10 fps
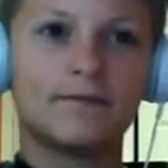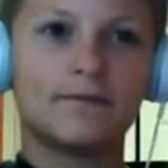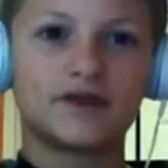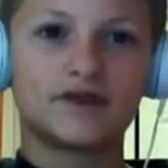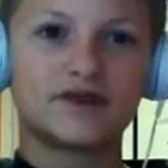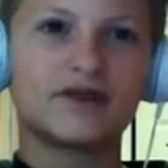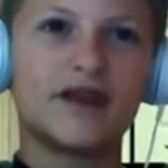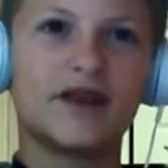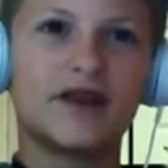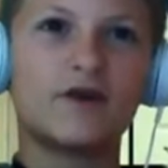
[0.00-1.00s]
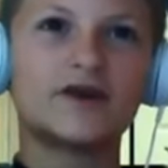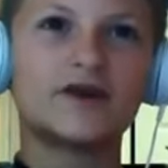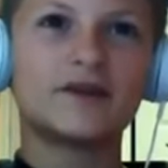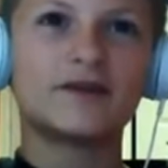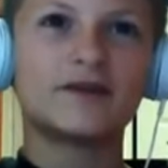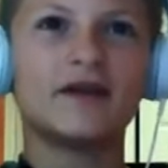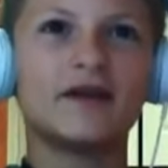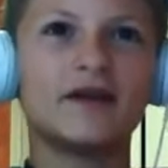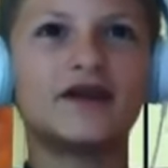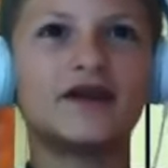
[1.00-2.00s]
Just it always seems that
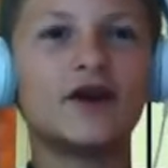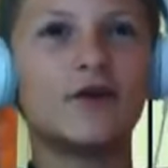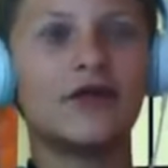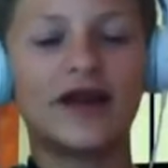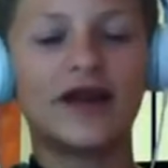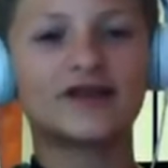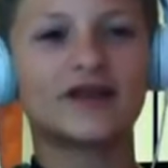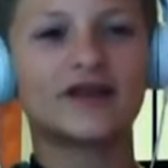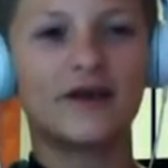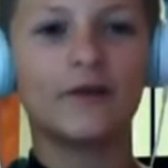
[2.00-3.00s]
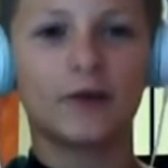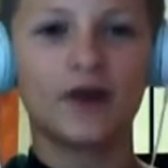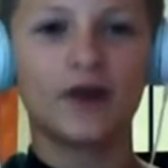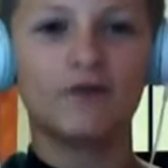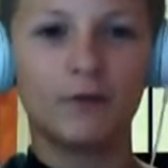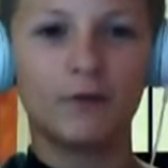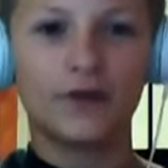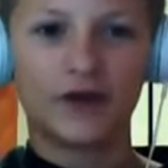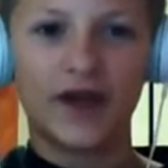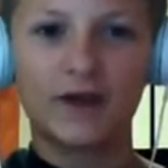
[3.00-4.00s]
Nintendo, that's how they recover with
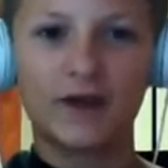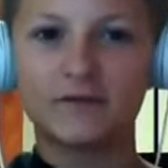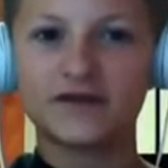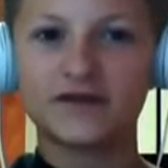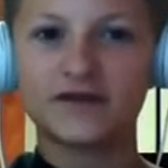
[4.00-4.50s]
their games.